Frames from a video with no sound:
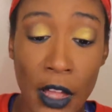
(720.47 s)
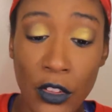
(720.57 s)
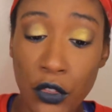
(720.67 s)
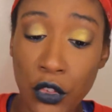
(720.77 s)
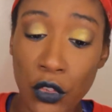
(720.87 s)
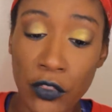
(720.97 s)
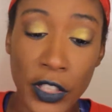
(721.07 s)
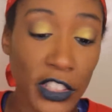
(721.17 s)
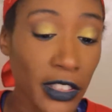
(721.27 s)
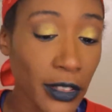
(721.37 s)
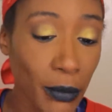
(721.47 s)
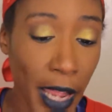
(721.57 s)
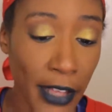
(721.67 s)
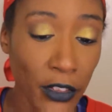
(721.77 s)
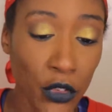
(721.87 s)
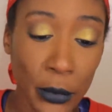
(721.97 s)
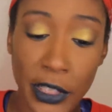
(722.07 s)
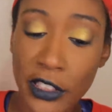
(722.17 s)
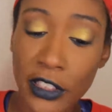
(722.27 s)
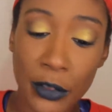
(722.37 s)
The finish is matte. The
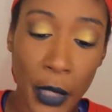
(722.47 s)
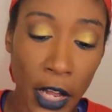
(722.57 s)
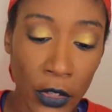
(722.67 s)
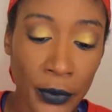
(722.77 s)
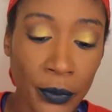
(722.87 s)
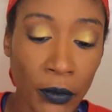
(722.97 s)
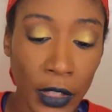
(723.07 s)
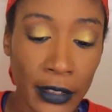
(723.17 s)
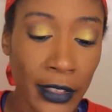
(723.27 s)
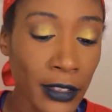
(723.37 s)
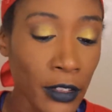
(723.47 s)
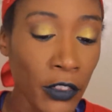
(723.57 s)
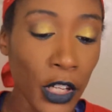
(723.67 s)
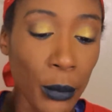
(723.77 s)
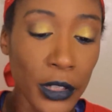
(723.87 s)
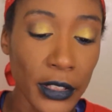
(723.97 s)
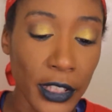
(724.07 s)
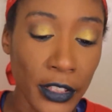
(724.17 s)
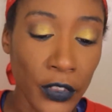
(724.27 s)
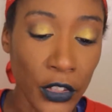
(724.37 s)
formulation is powder. It says it's available in
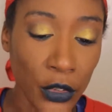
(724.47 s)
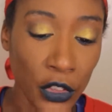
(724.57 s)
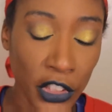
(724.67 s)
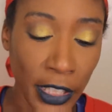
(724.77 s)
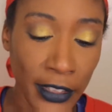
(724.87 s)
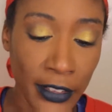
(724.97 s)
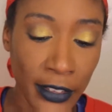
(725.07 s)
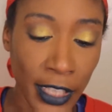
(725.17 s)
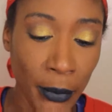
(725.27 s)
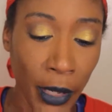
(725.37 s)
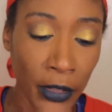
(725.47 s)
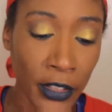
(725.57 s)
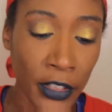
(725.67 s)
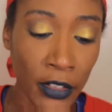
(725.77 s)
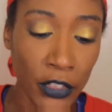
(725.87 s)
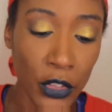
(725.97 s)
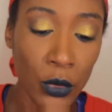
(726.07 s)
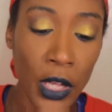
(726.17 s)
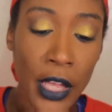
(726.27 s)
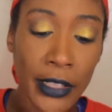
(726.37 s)
six versatile shades. The setting powder gives you
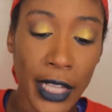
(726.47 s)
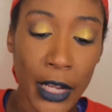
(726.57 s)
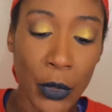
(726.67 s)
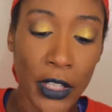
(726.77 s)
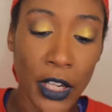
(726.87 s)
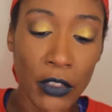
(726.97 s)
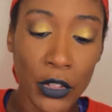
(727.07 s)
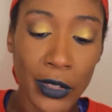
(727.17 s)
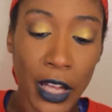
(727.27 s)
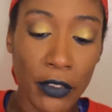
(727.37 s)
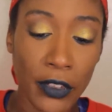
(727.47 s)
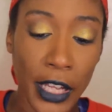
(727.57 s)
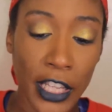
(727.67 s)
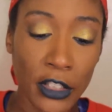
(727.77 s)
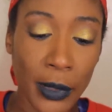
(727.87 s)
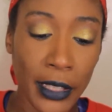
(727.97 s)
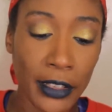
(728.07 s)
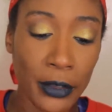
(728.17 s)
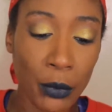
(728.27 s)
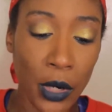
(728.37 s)
lightweight coverage without flashback.
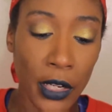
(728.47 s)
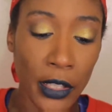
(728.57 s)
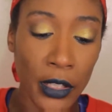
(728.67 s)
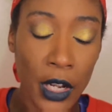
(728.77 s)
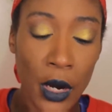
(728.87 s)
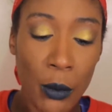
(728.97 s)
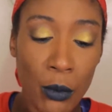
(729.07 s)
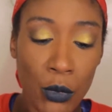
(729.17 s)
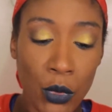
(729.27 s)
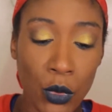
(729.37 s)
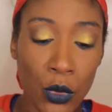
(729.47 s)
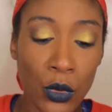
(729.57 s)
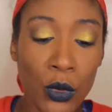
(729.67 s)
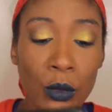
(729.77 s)
This product proves